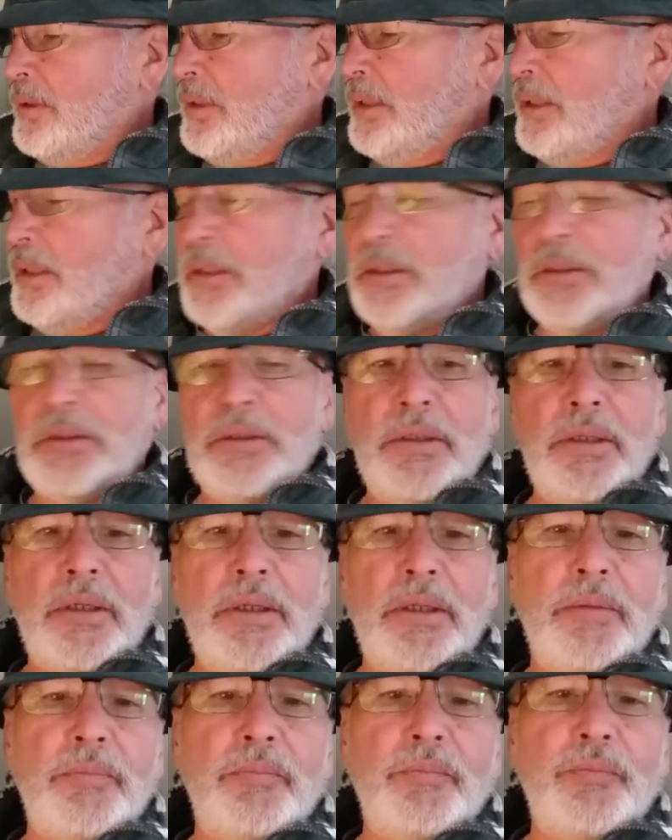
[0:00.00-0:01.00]
And
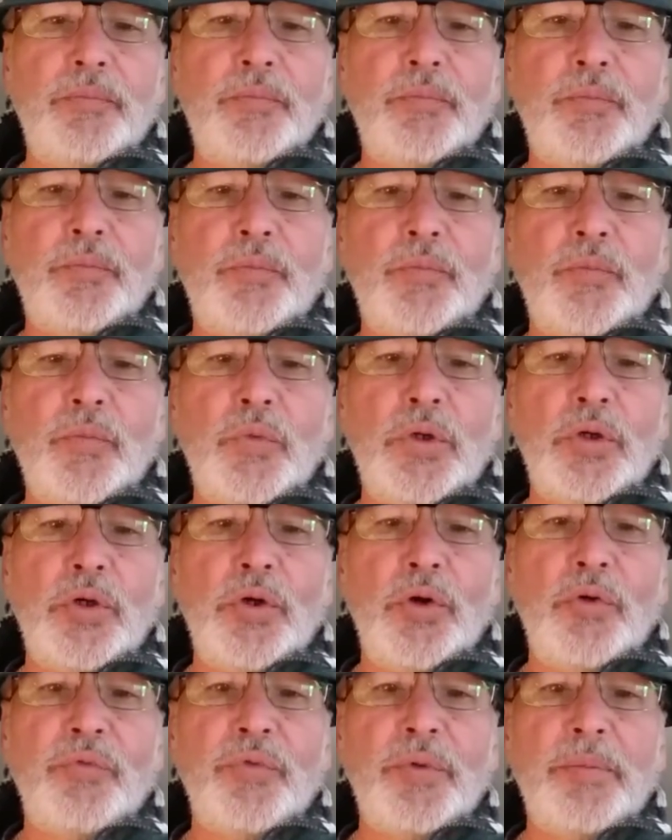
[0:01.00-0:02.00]
we'll
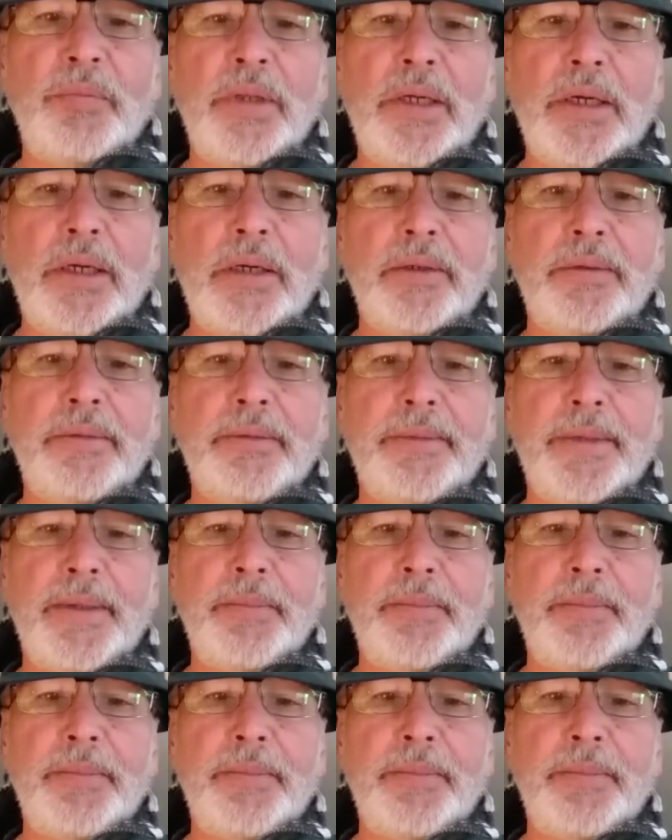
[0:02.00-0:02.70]
go from there.